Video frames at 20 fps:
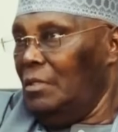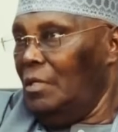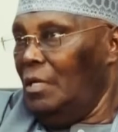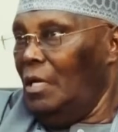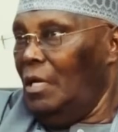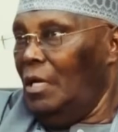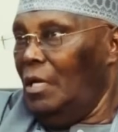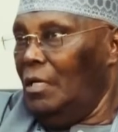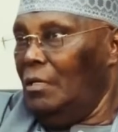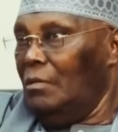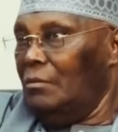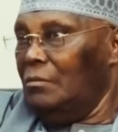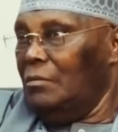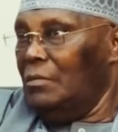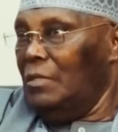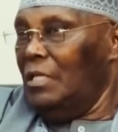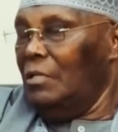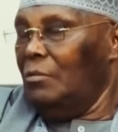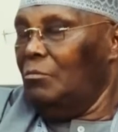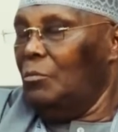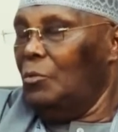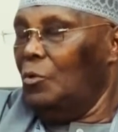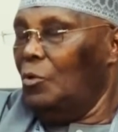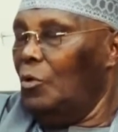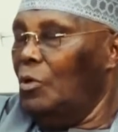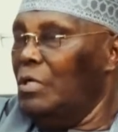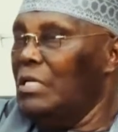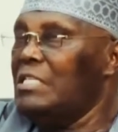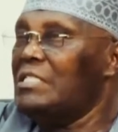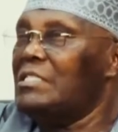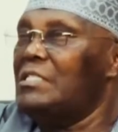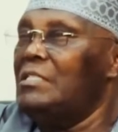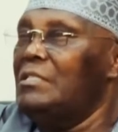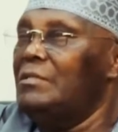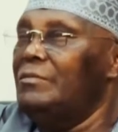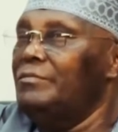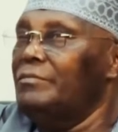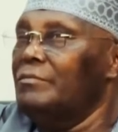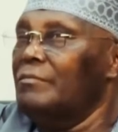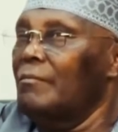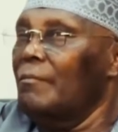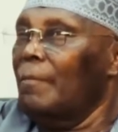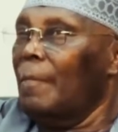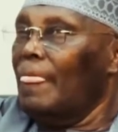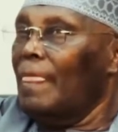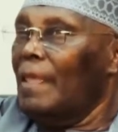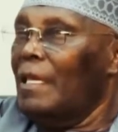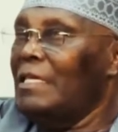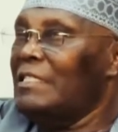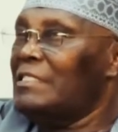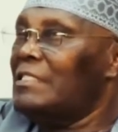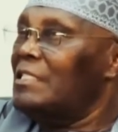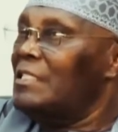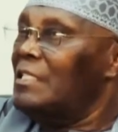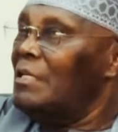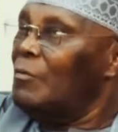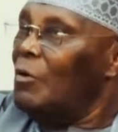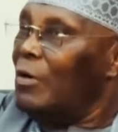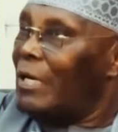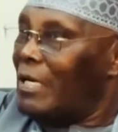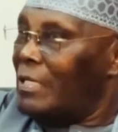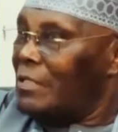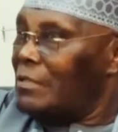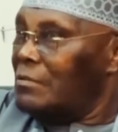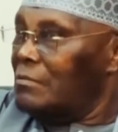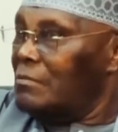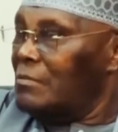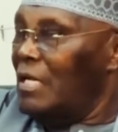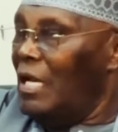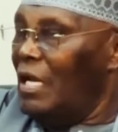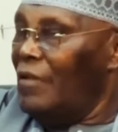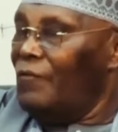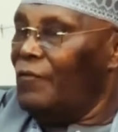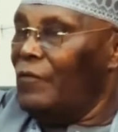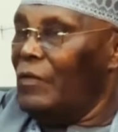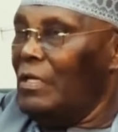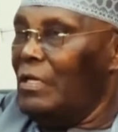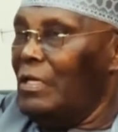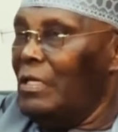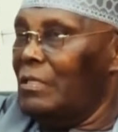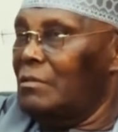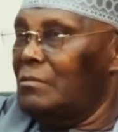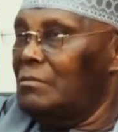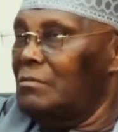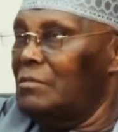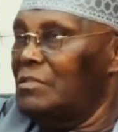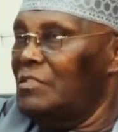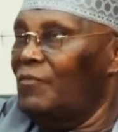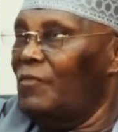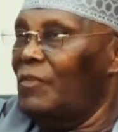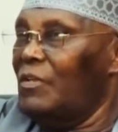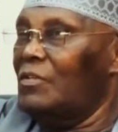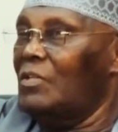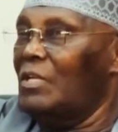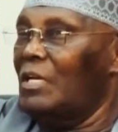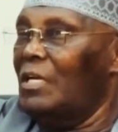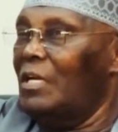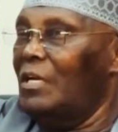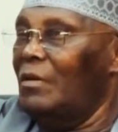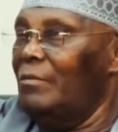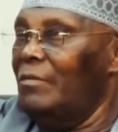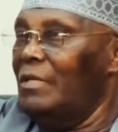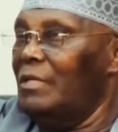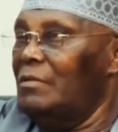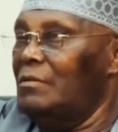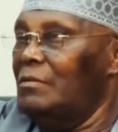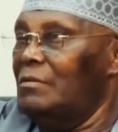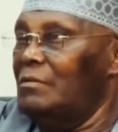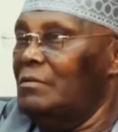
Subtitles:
And honestly, as a Democrat, I feel that the federal government